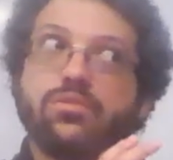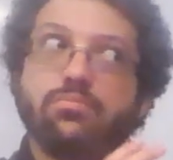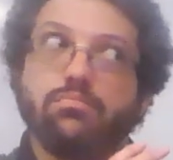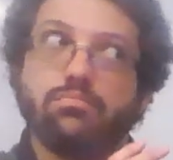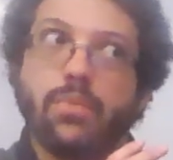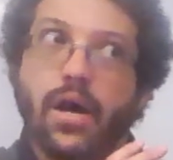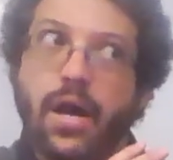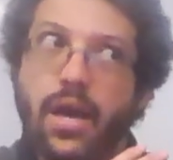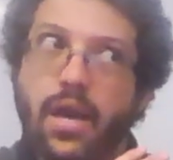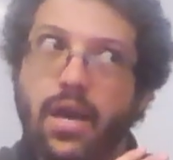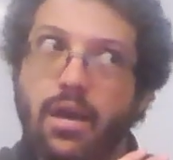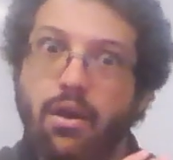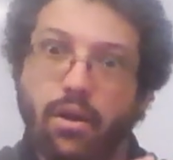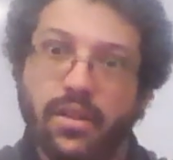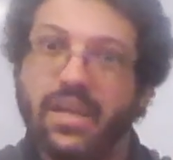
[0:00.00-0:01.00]
My
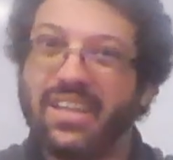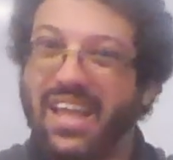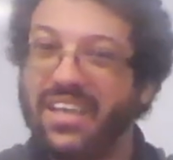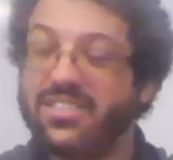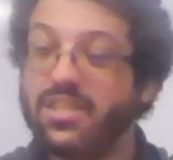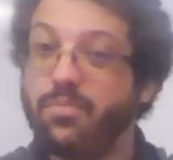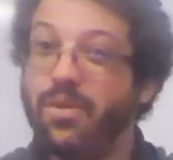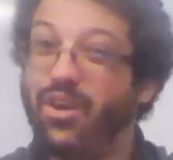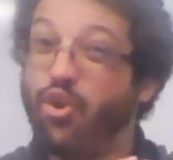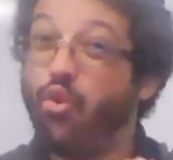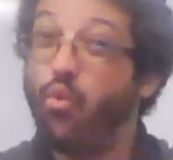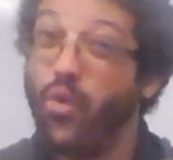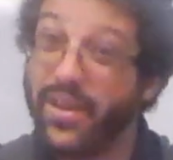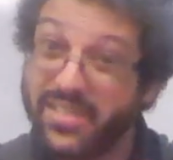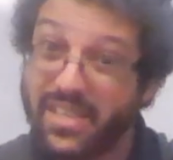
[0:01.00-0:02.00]
online class can be
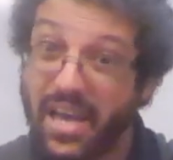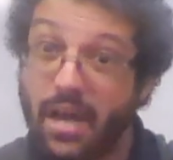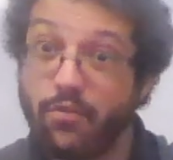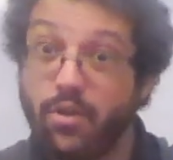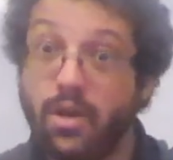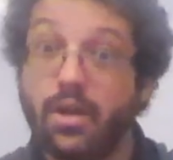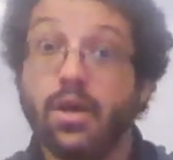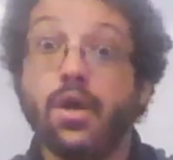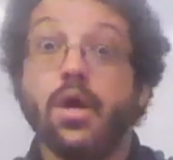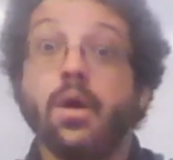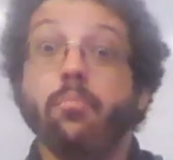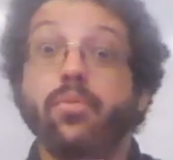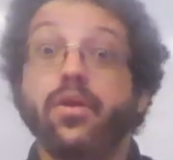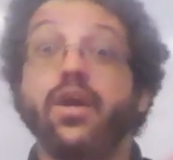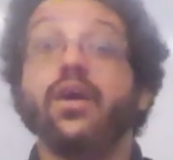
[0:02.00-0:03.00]
quiz heavy
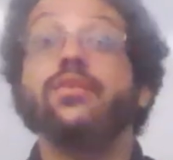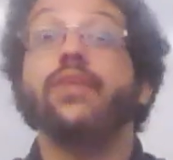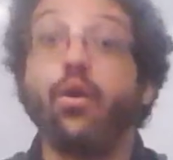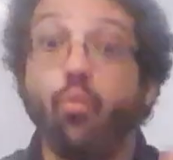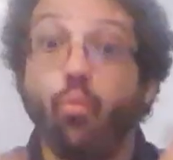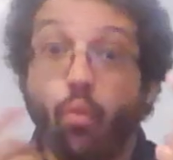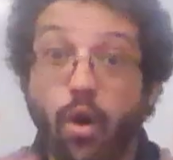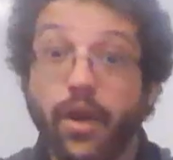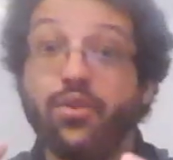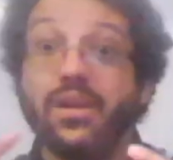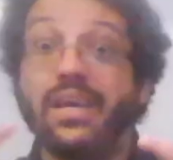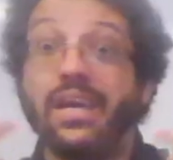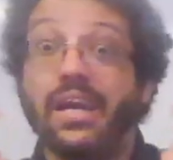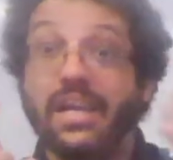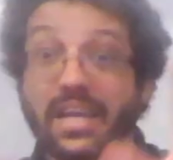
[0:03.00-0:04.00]
because I want you to
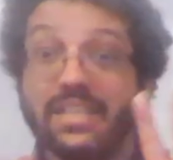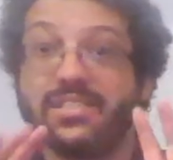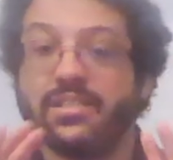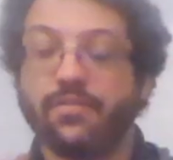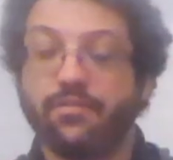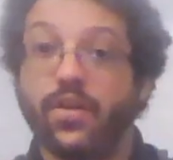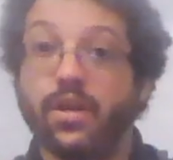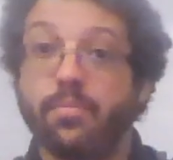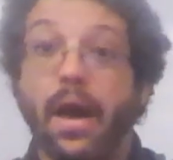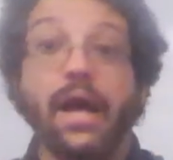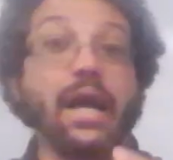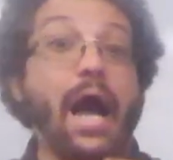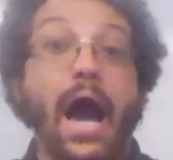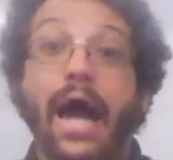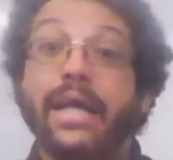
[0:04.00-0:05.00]
get instant feedback.
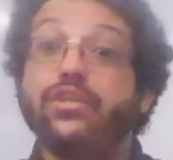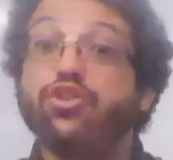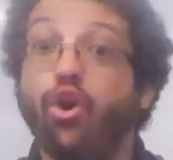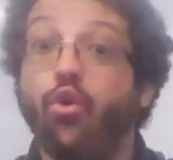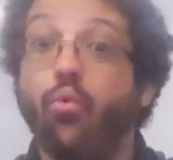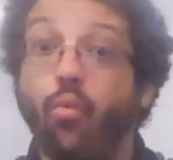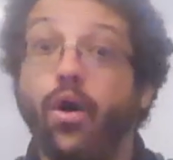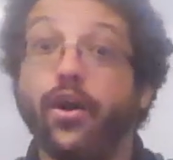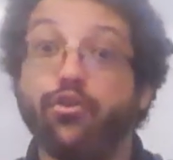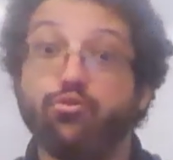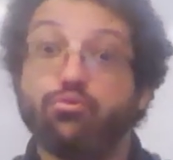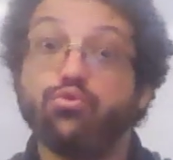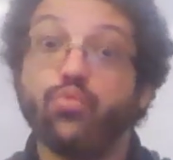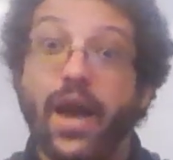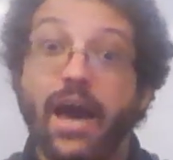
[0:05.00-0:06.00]
I don't want you
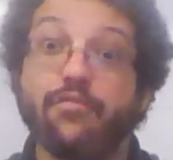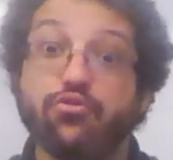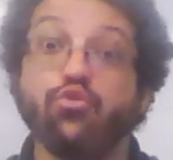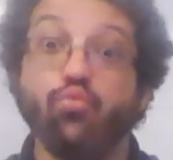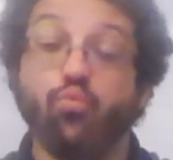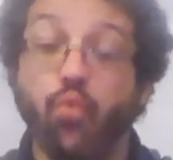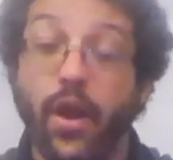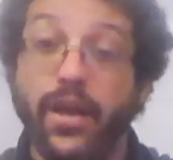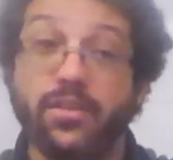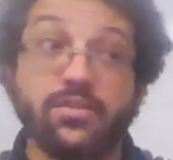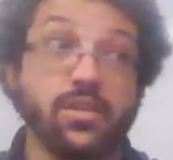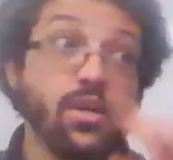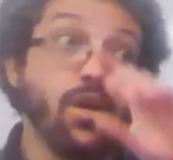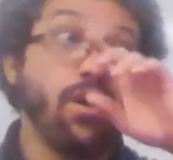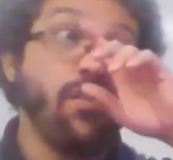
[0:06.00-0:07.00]
to have to wait
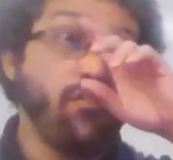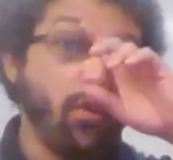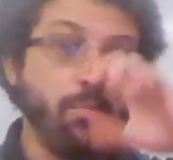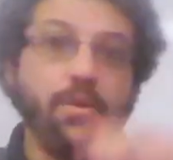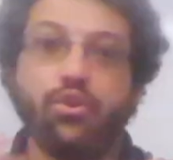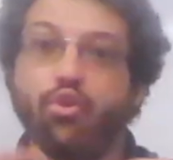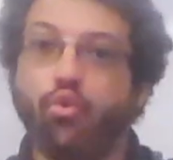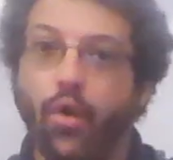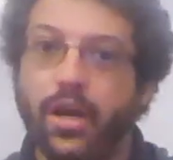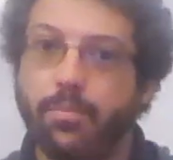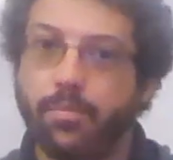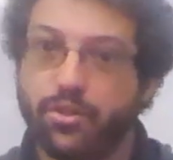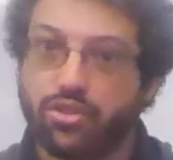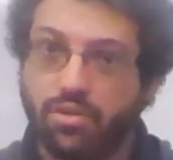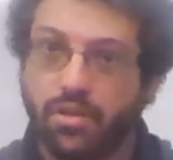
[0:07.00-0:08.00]
for me to grade a
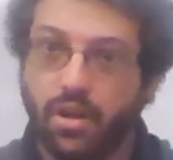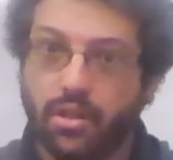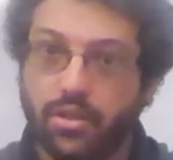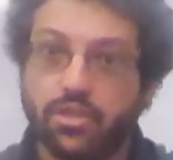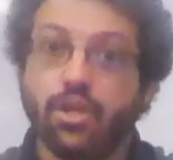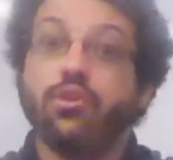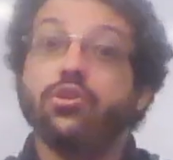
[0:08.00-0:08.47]
bunch of things.